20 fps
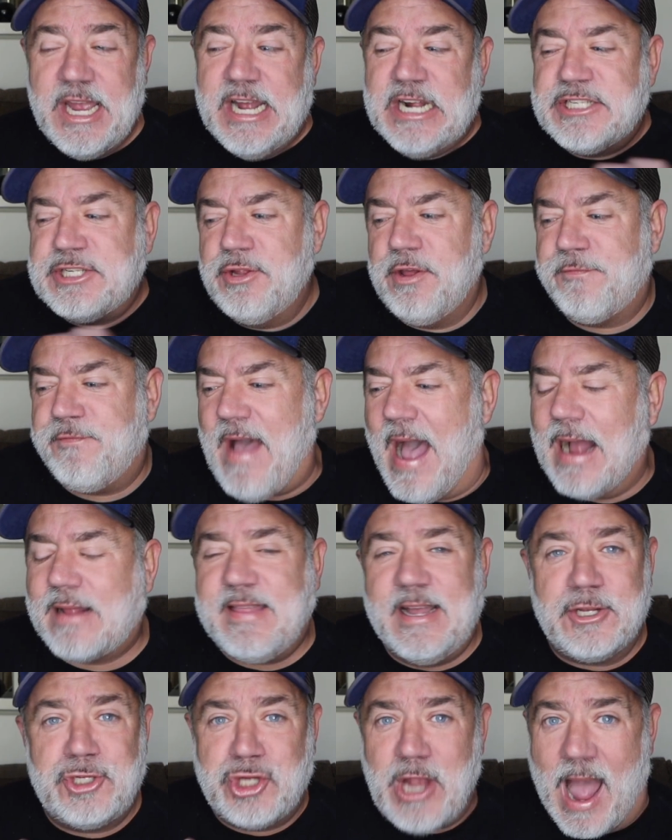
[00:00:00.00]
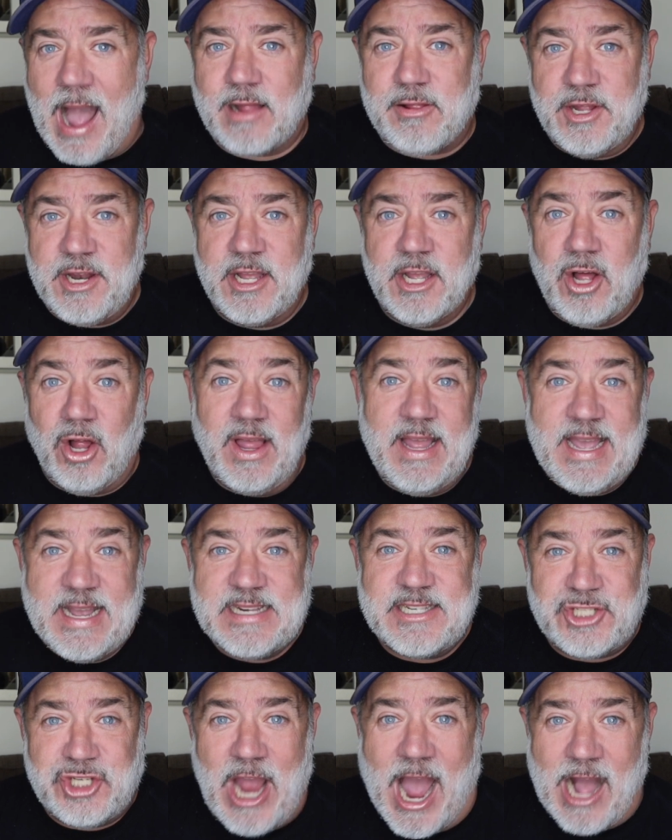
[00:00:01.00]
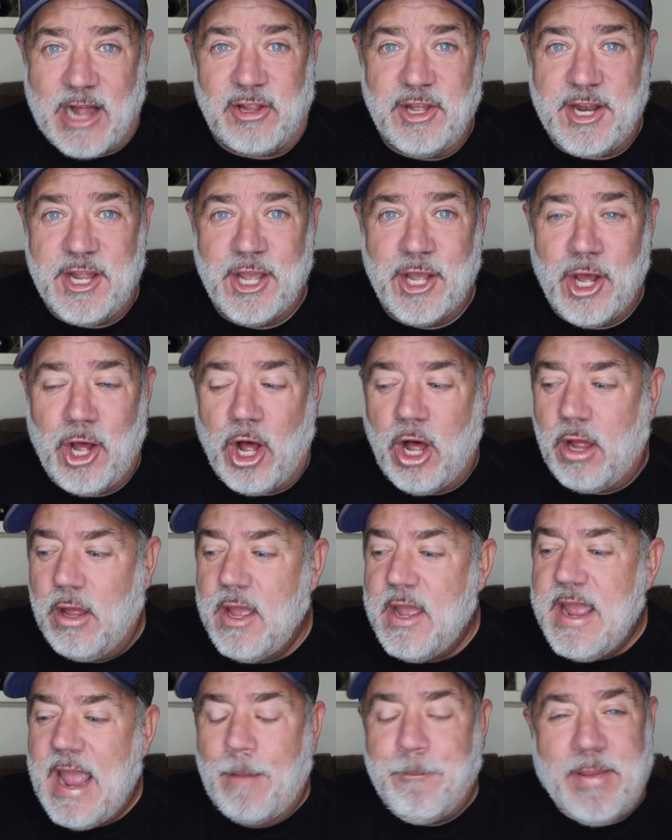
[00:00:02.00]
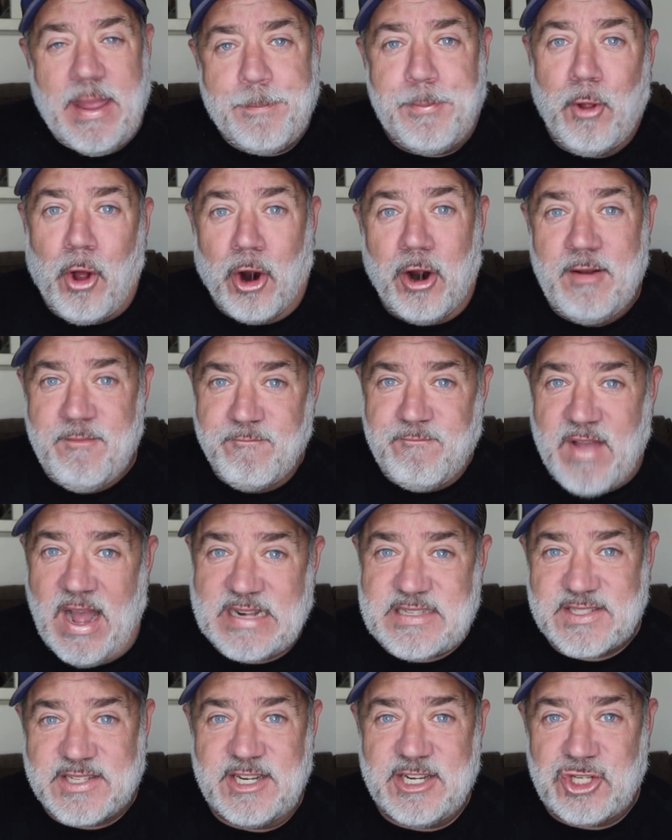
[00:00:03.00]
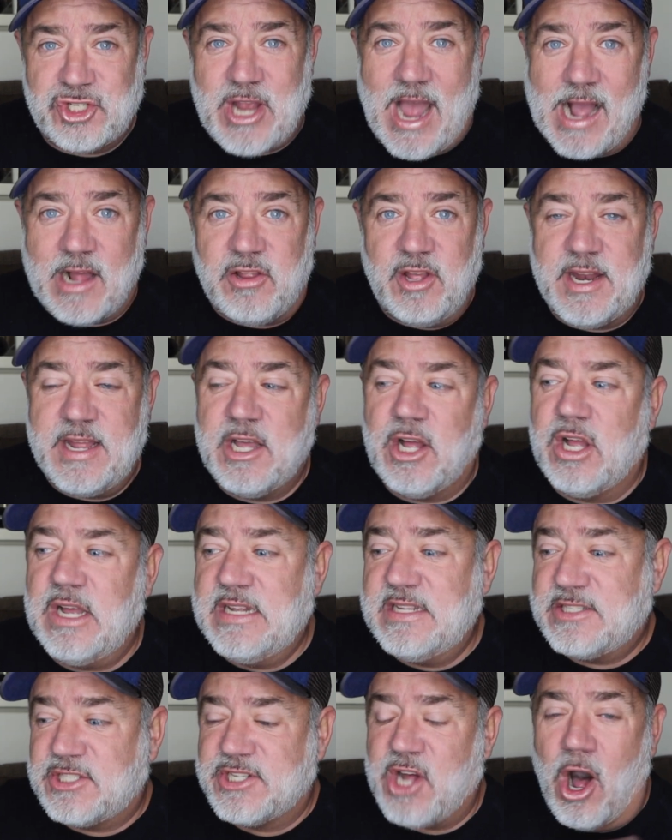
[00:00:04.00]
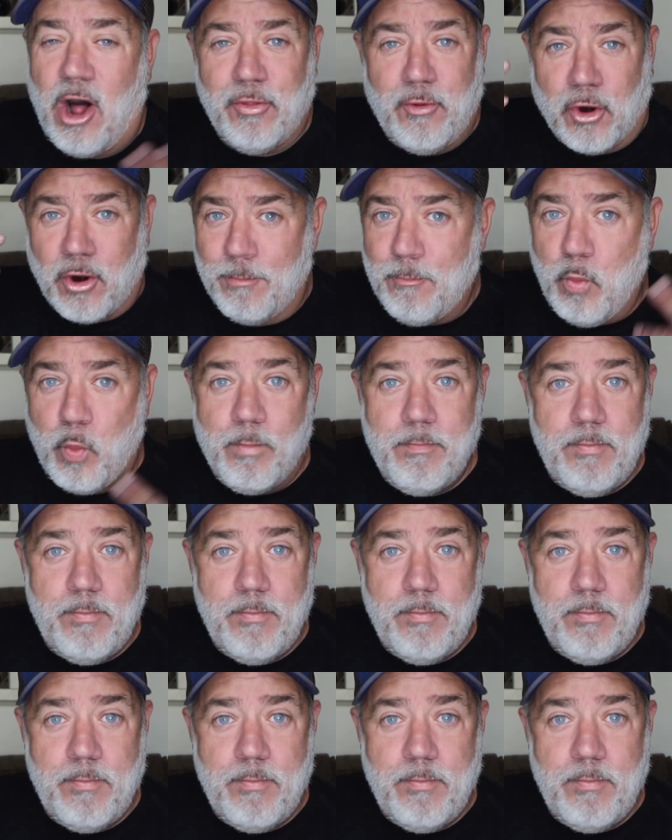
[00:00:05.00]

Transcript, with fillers: So the fact that Jaclyn Hill is Jaclyn Hill and people are invested in Jaclyn Hill and saw her